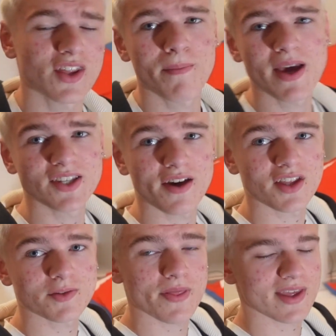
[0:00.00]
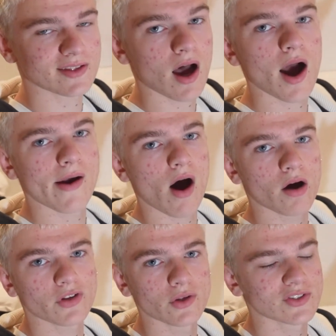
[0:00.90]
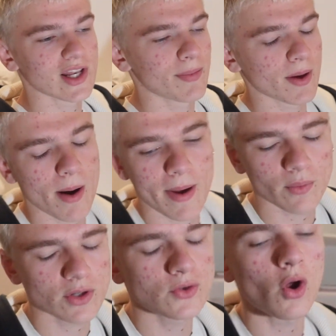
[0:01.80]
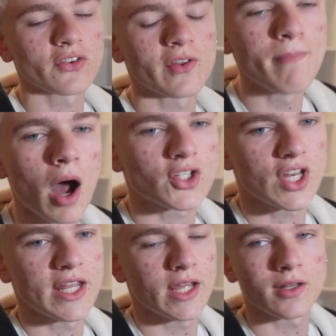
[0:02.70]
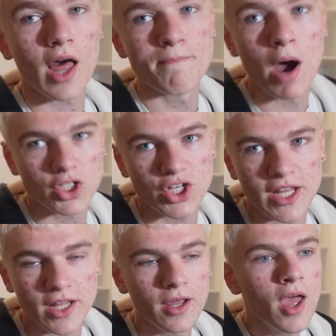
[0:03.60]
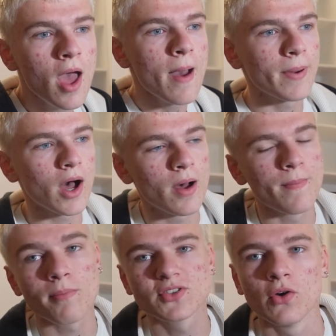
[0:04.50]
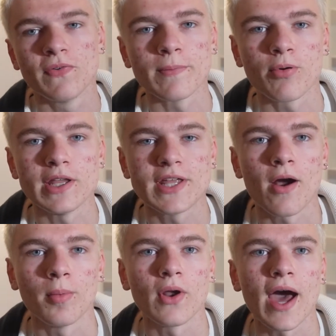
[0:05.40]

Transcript: So then basically I then spent the entire afternoon sleeping in my bed, which was honestly much needed, like much needed. But um, I'm still feeling pretty terrible